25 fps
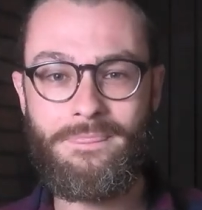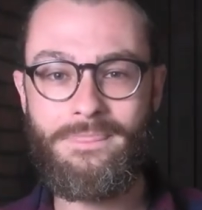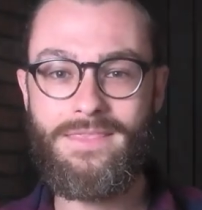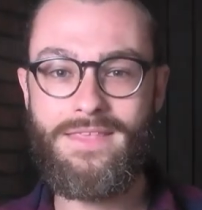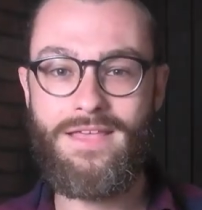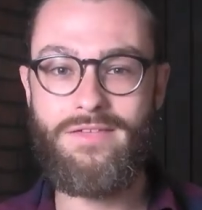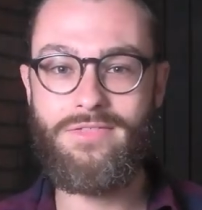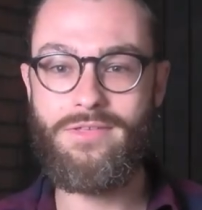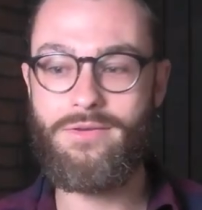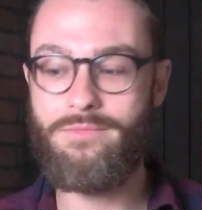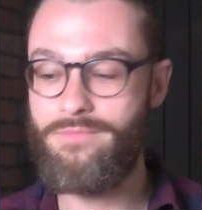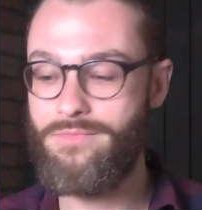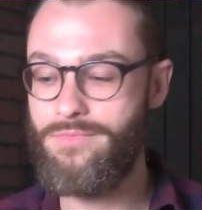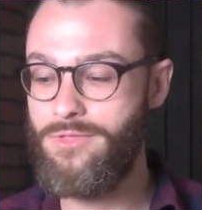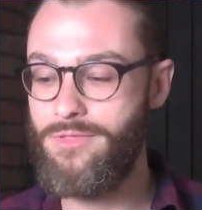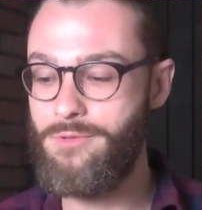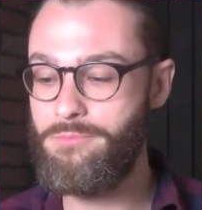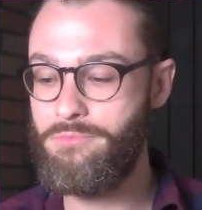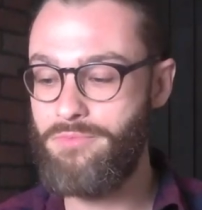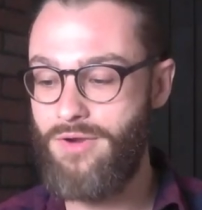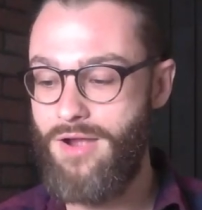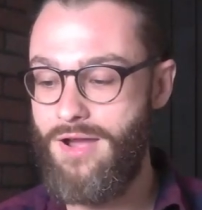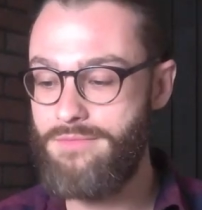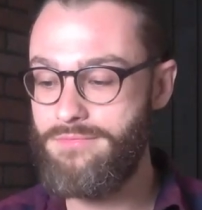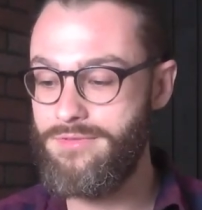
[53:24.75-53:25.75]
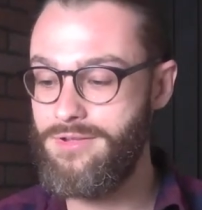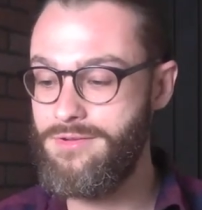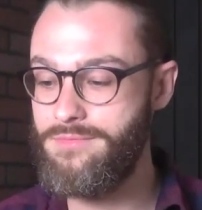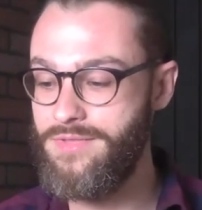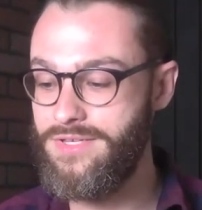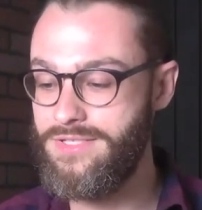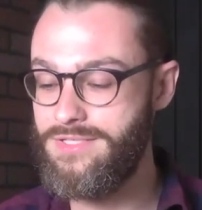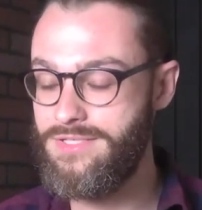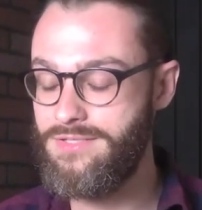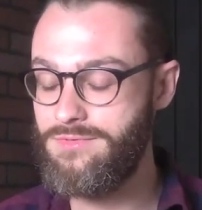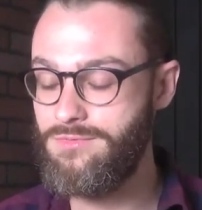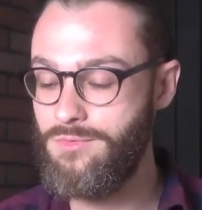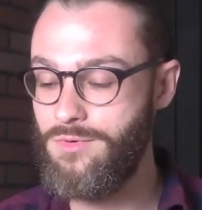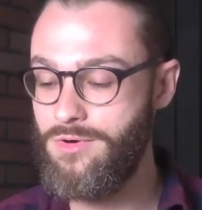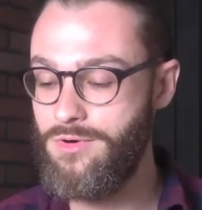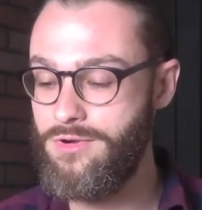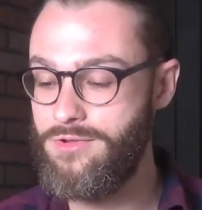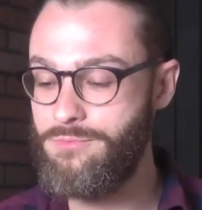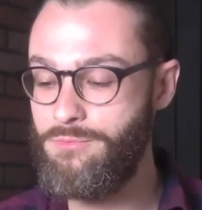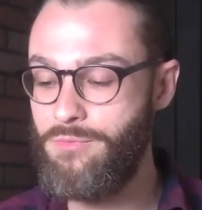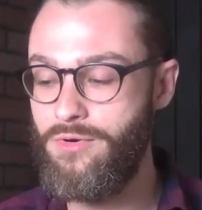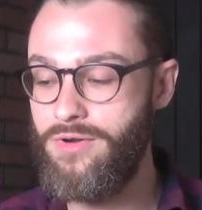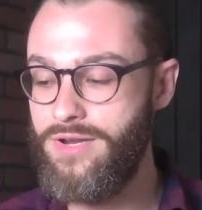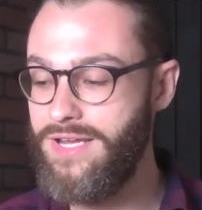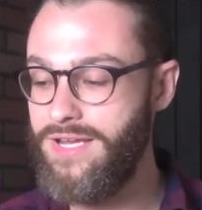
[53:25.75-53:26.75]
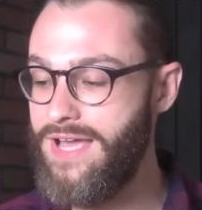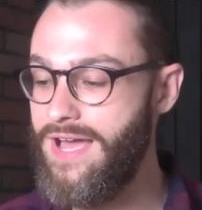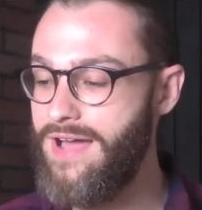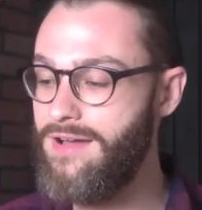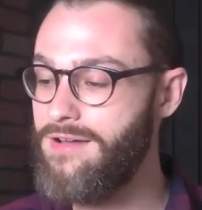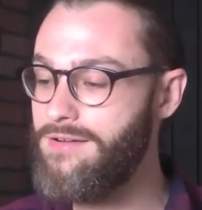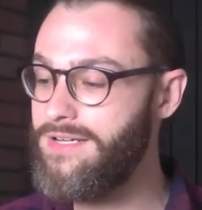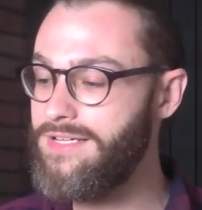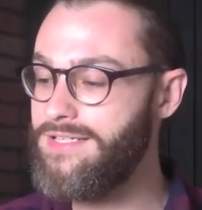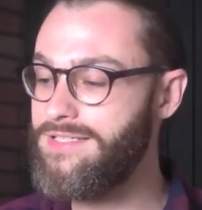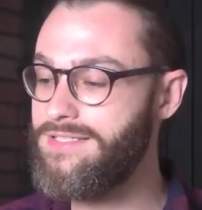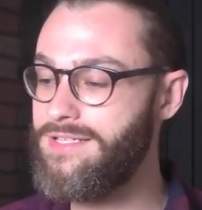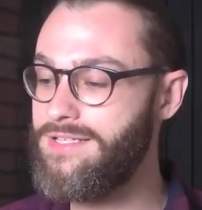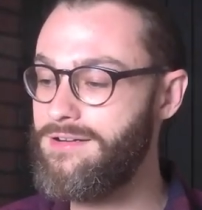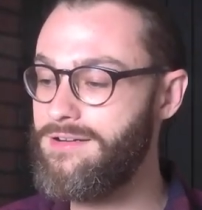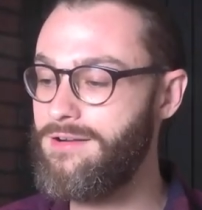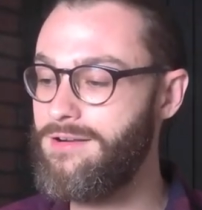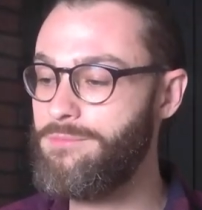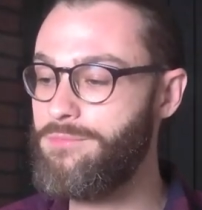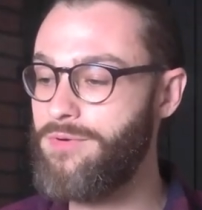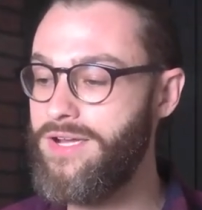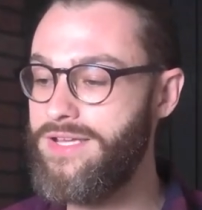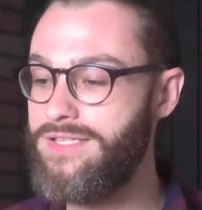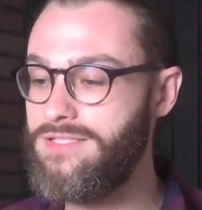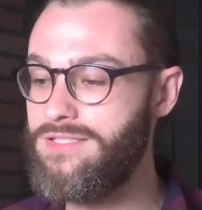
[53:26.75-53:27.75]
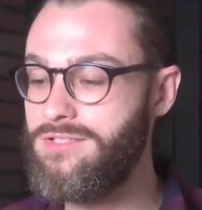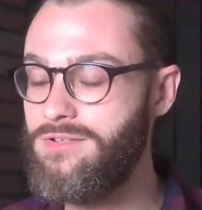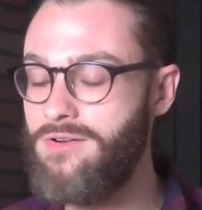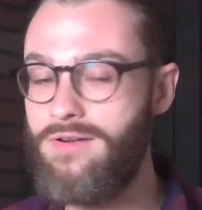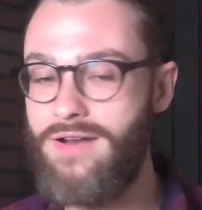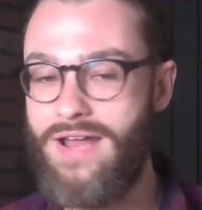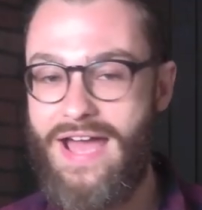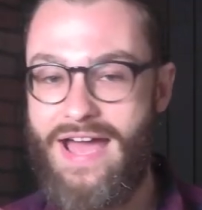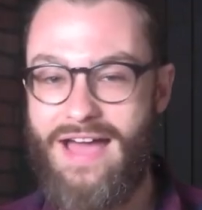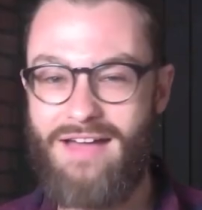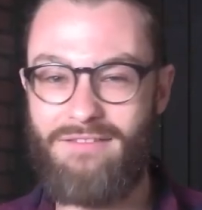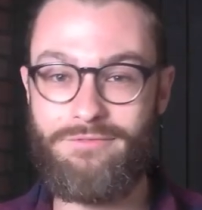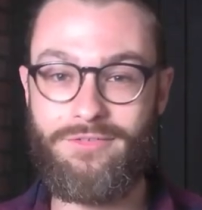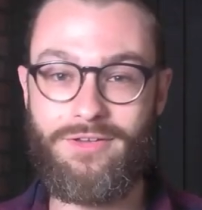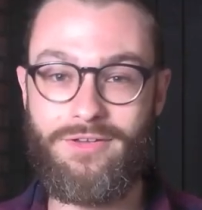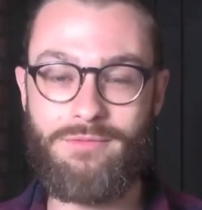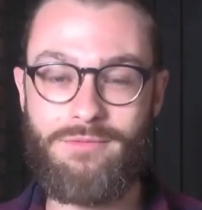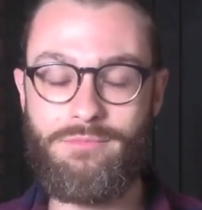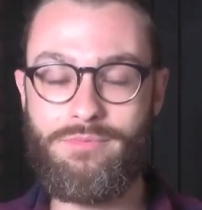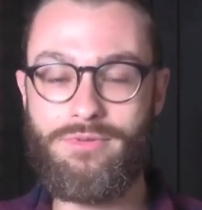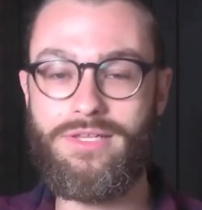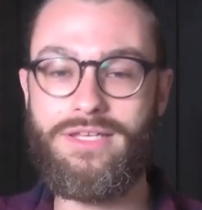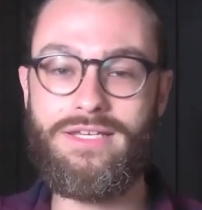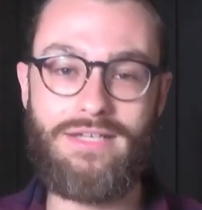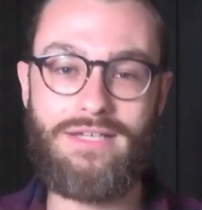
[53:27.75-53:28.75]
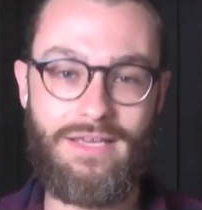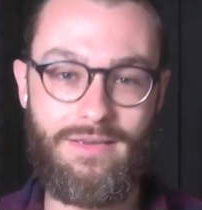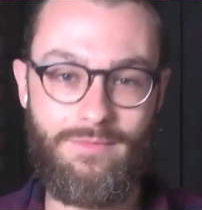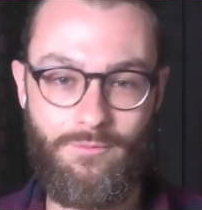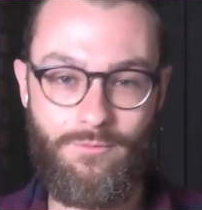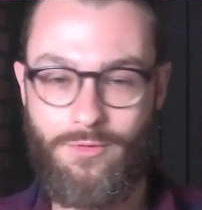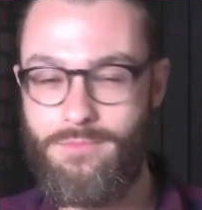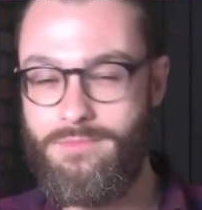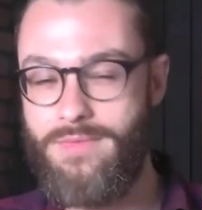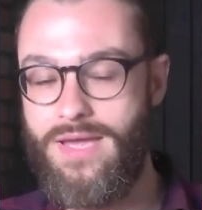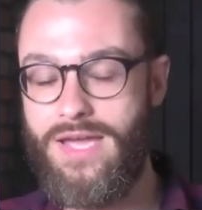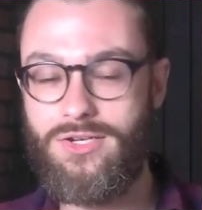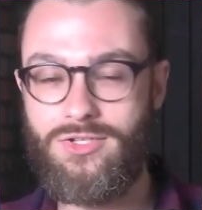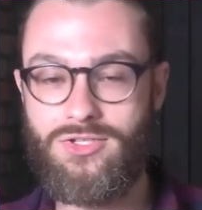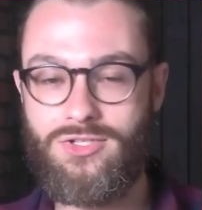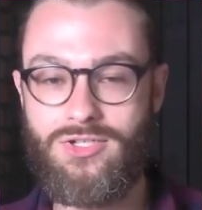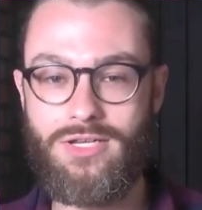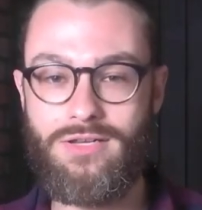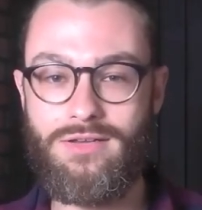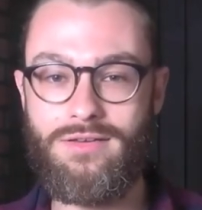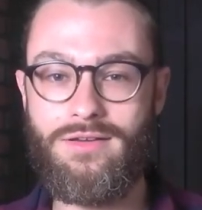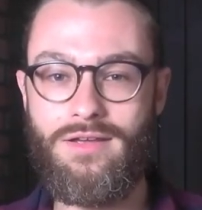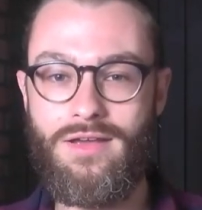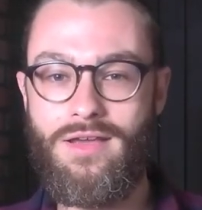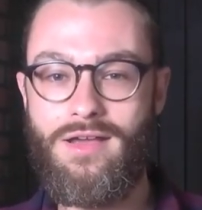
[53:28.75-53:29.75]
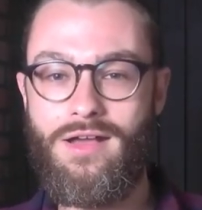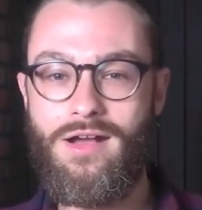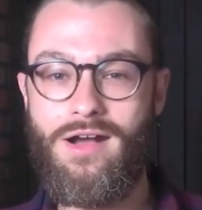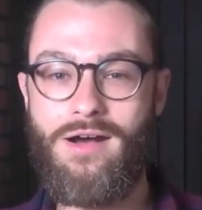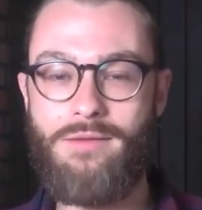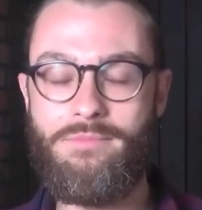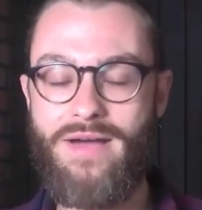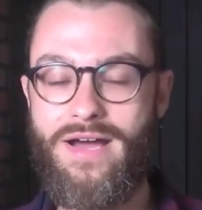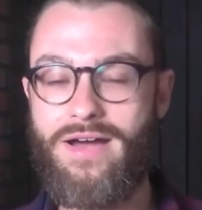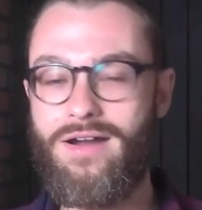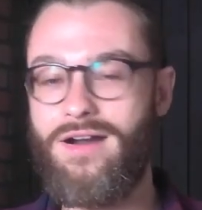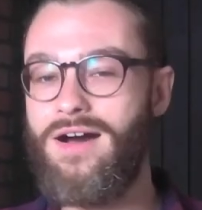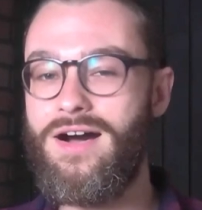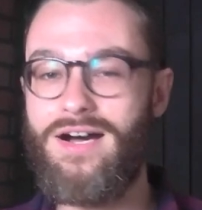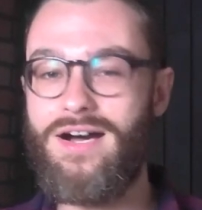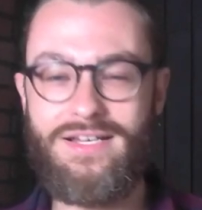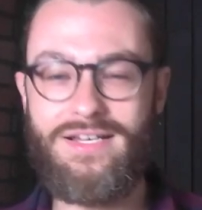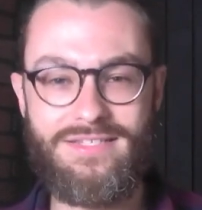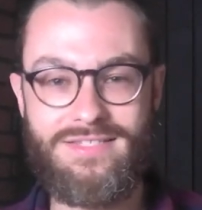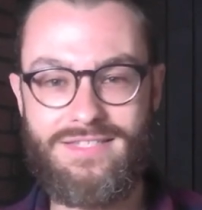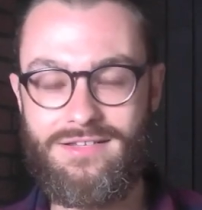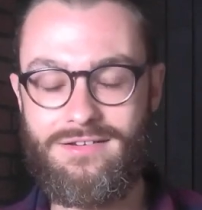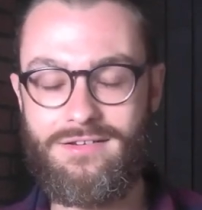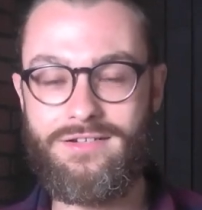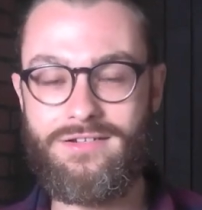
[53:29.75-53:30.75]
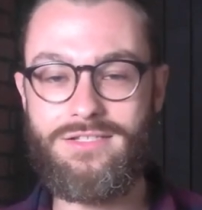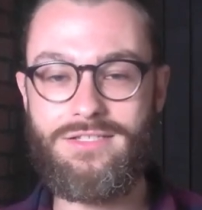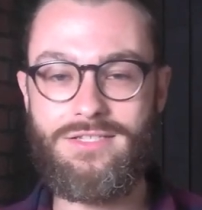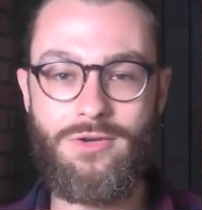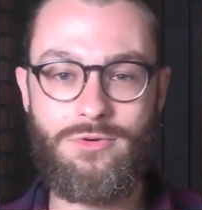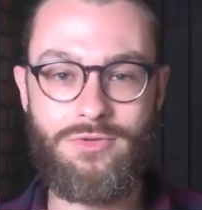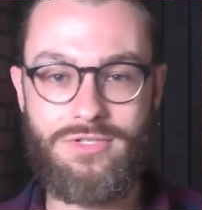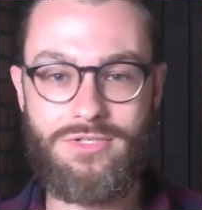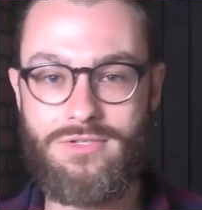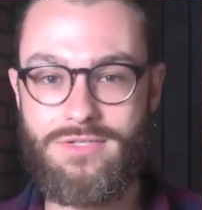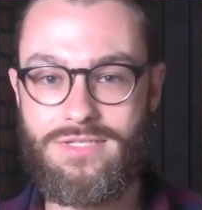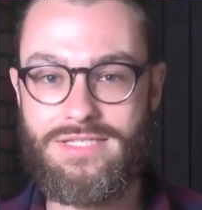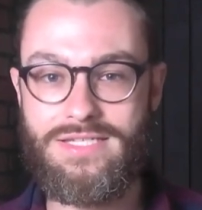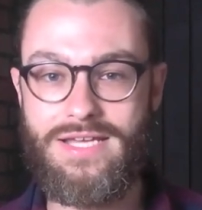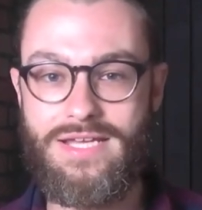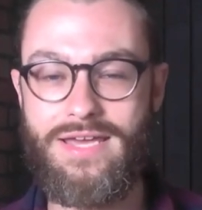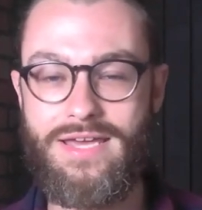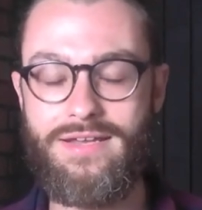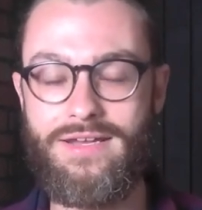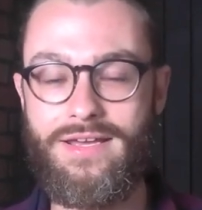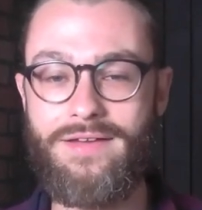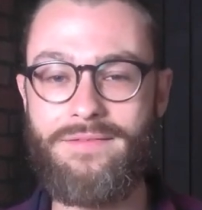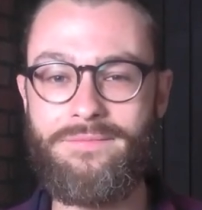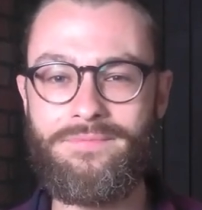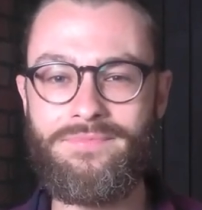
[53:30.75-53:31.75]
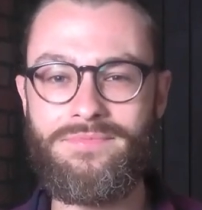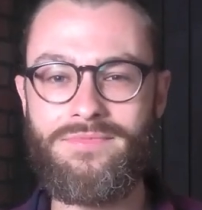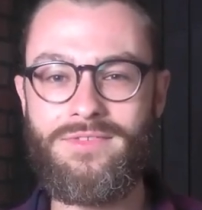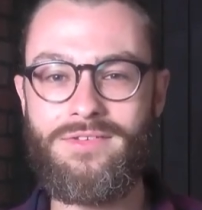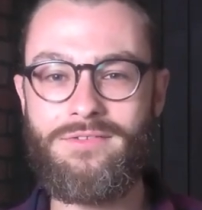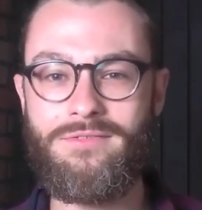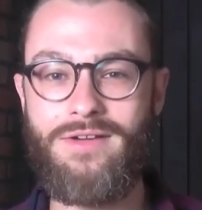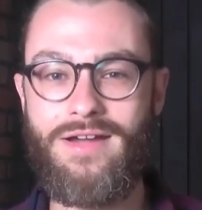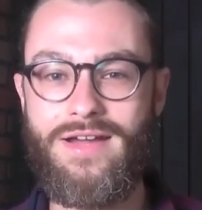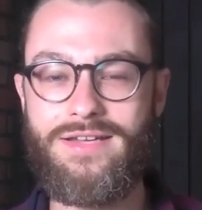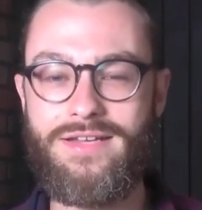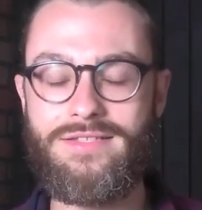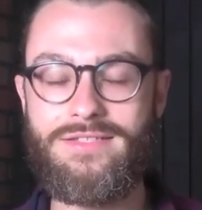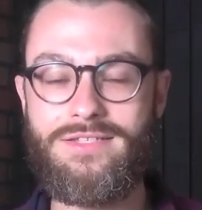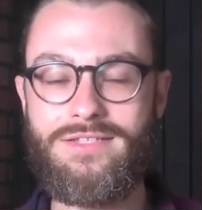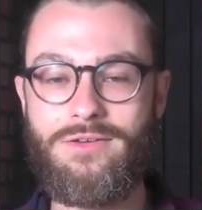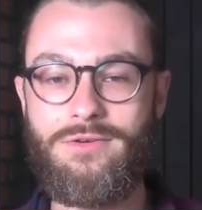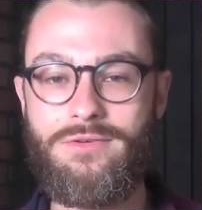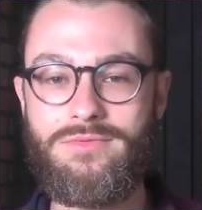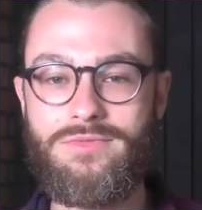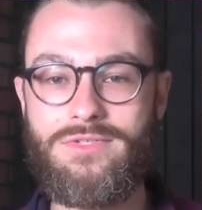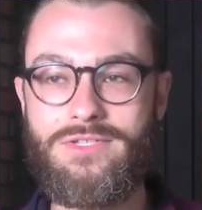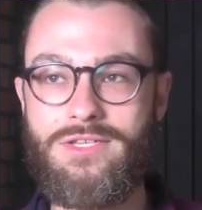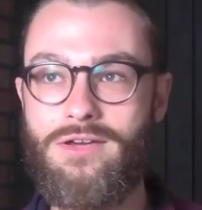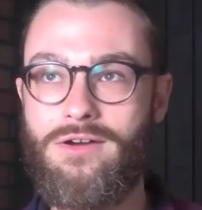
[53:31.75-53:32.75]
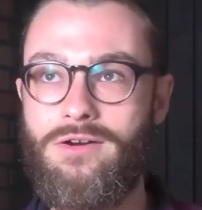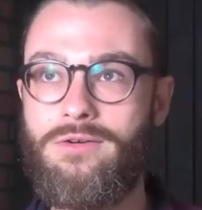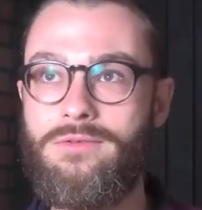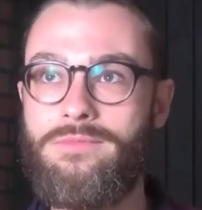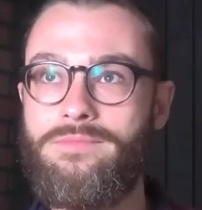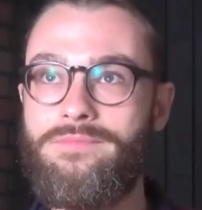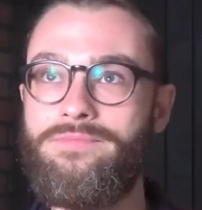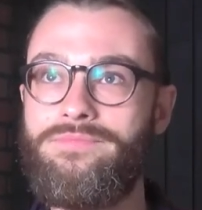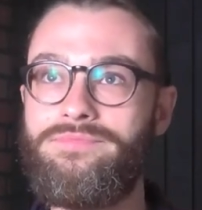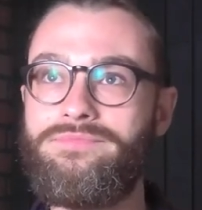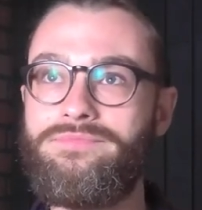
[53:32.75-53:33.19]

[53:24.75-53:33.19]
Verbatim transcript: Now, the, the problem that's worth pointing out is that our brains don't have complete information about us and our social standing, right? So, so